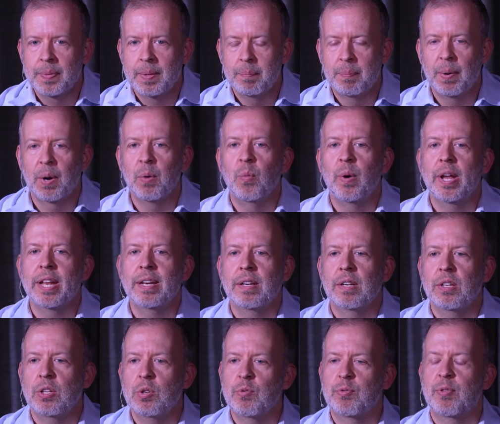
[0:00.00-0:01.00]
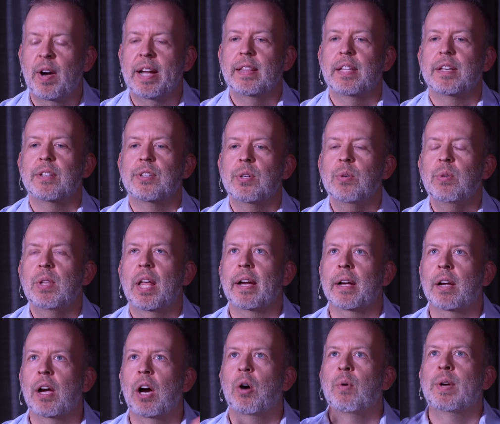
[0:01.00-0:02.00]
But when you finally do
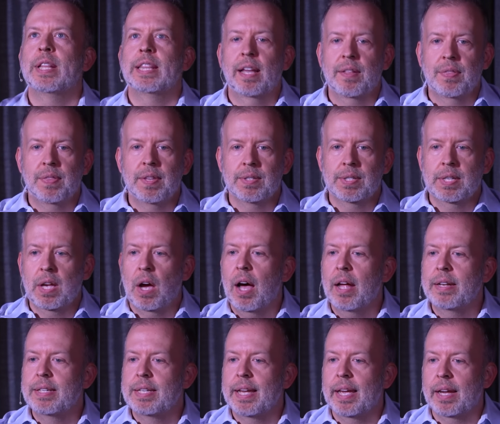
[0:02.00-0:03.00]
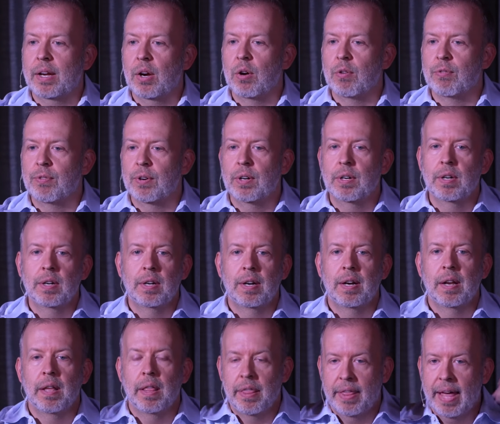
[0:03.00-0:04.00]
let go and let this God take over,
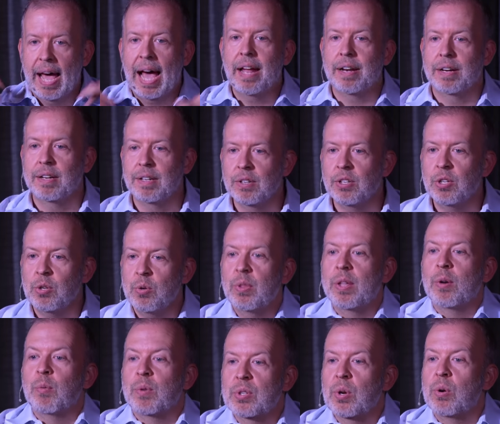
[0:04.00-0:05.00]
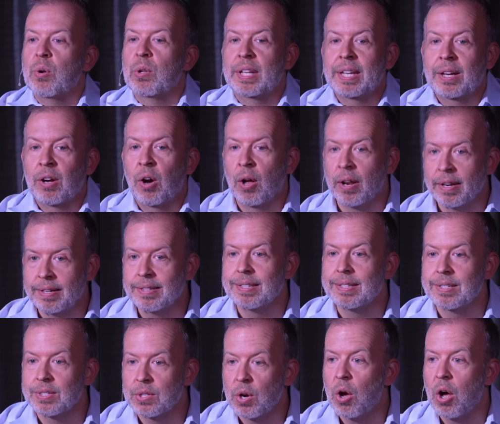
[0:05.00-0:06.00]
that you that was holding on
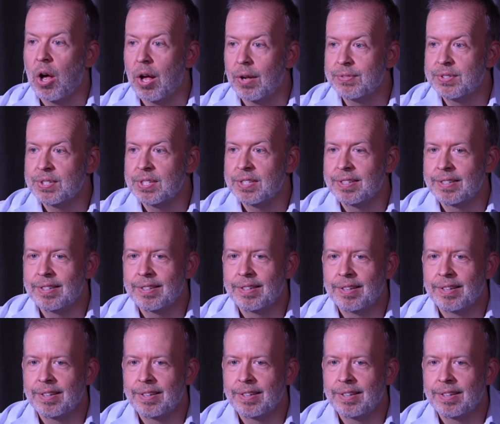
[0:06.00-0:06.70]
dissolves.